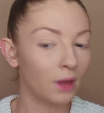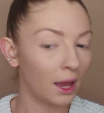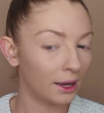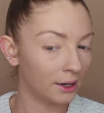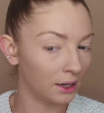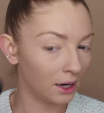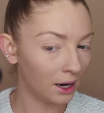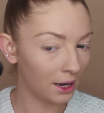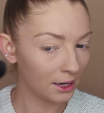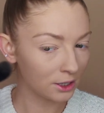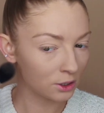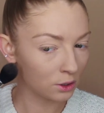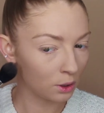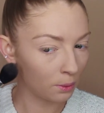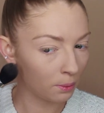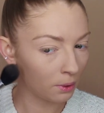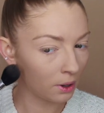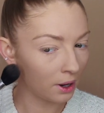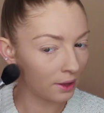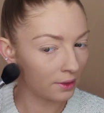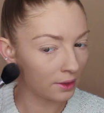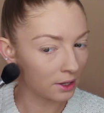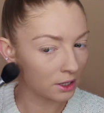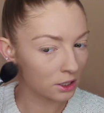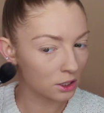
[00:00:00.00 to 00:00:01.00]
and I like to
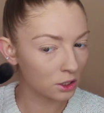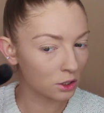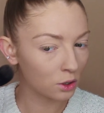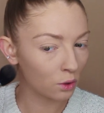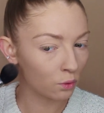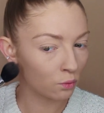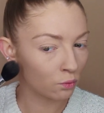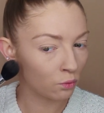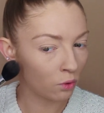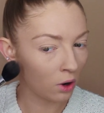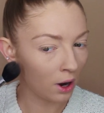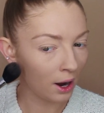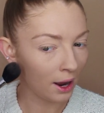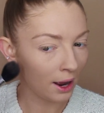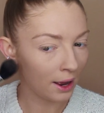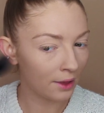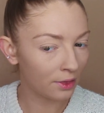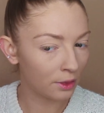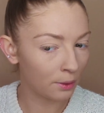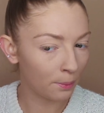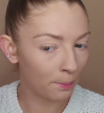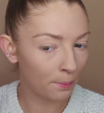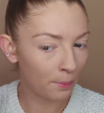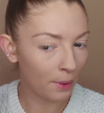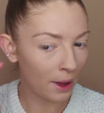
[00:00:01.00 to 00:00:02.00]
apply this right
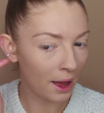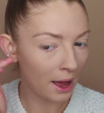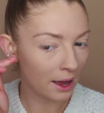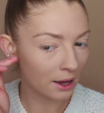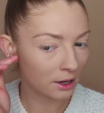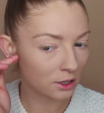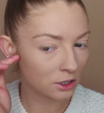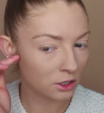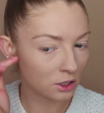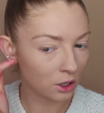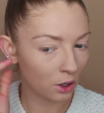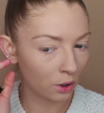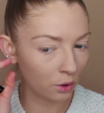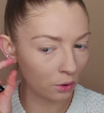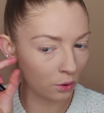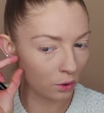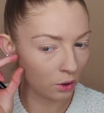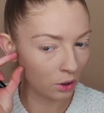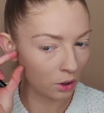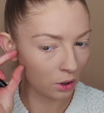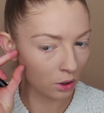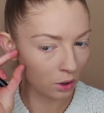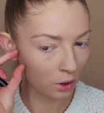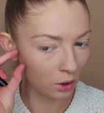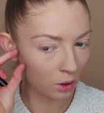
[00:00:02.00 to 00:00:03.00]
at the back, so
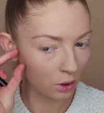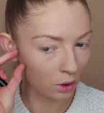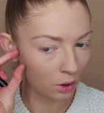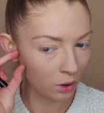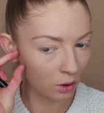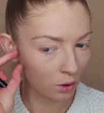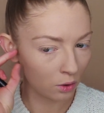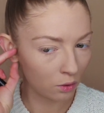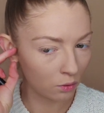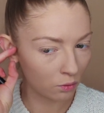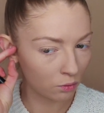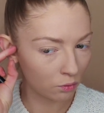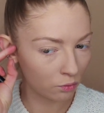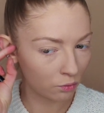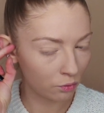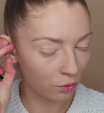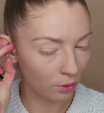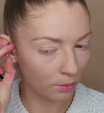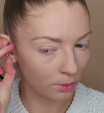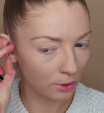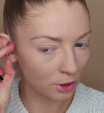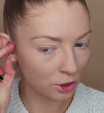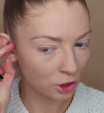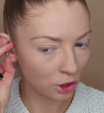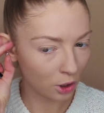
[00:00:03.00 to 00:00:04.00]

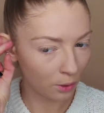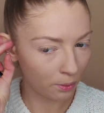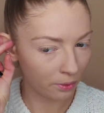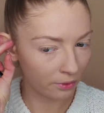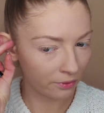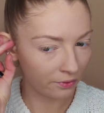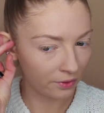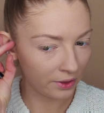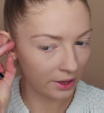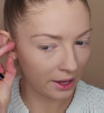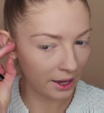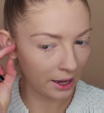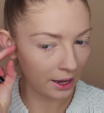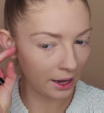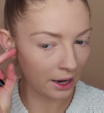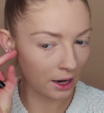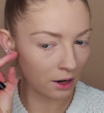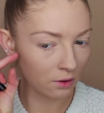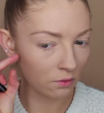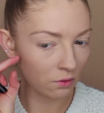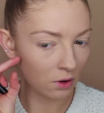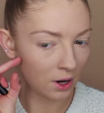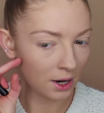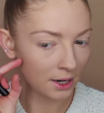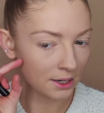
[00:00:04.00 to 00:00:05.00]
from the top of the
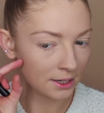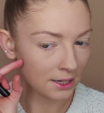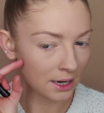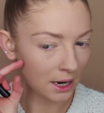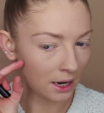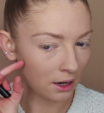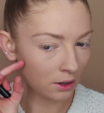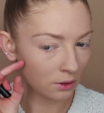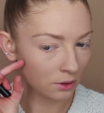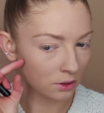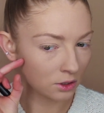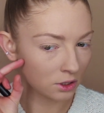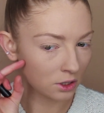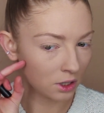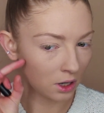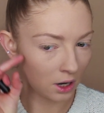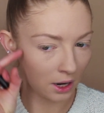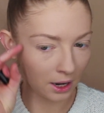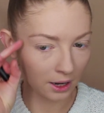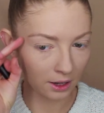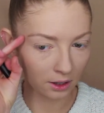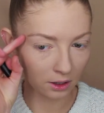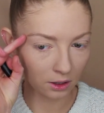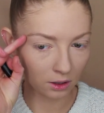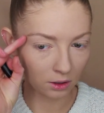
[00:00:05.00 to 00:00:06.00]
ear right down to
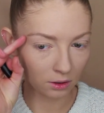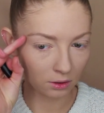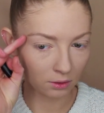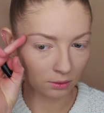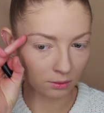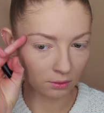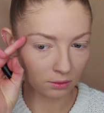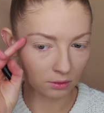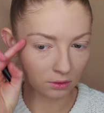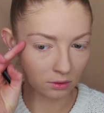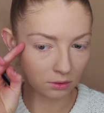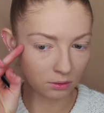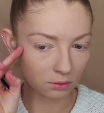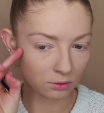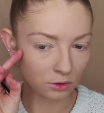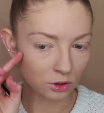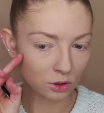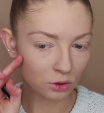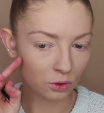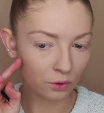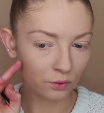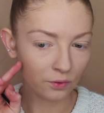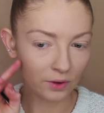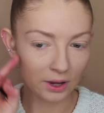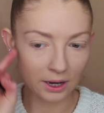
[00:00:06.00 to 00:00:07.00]
like
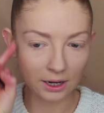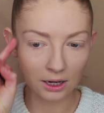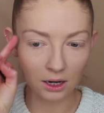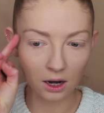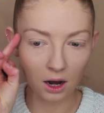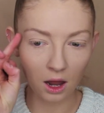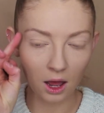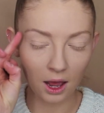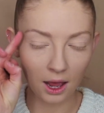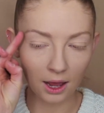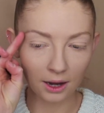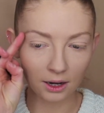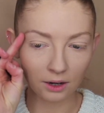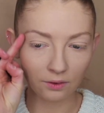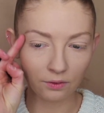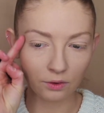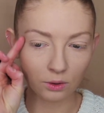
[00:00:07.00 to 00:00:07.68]
sort of in line.